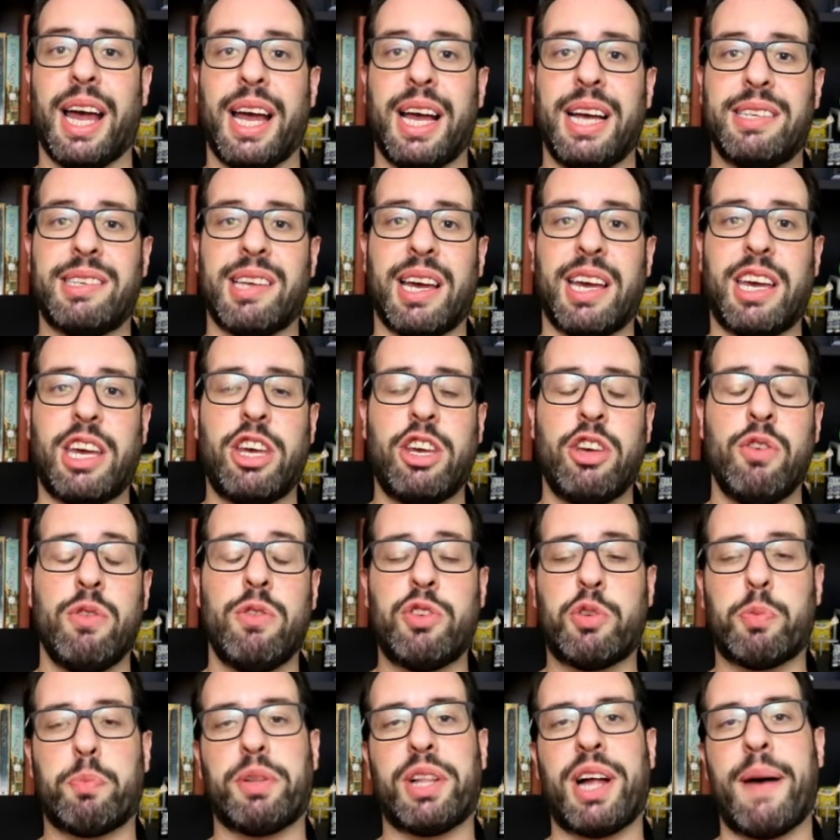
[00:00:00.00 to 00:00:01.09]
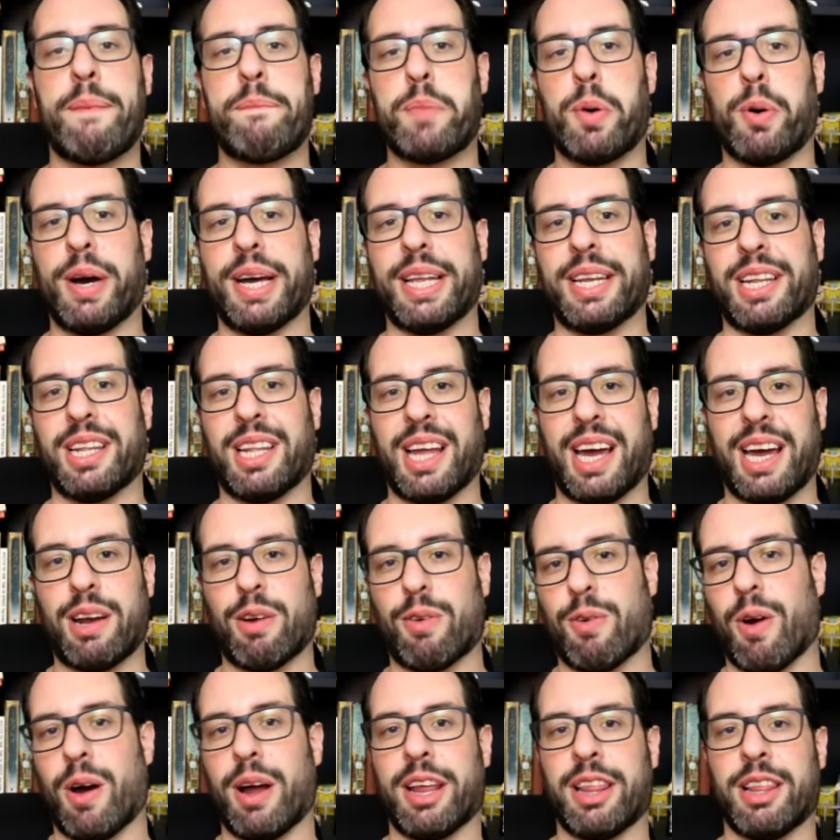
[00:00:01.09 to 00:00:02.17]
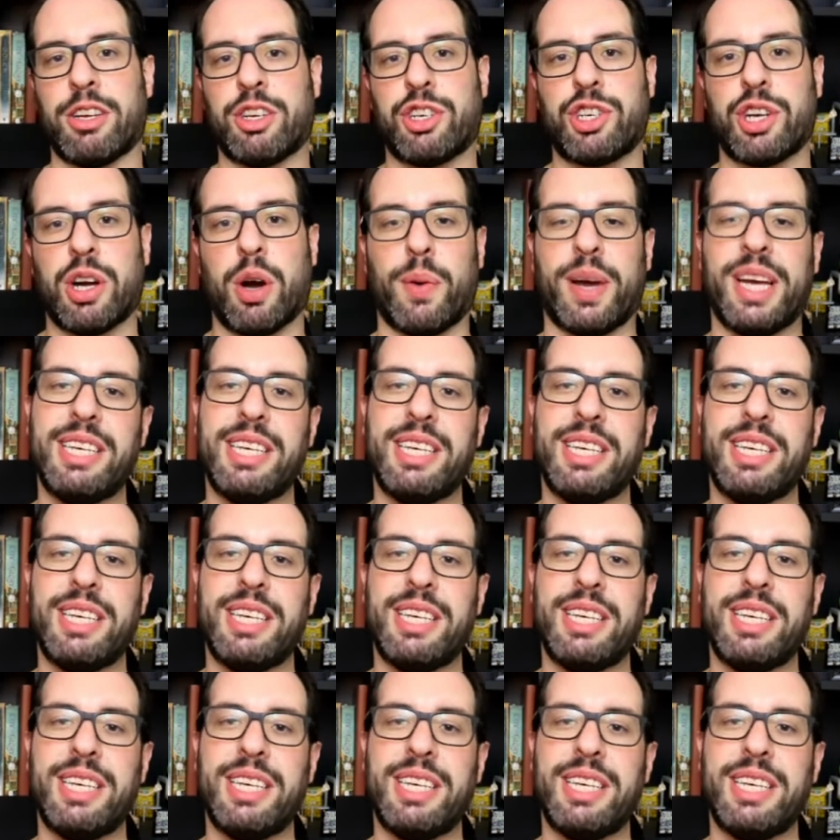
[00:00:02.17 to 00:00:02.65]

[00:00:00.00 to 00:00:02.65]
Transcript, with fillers: is a huge plot point later on in the show.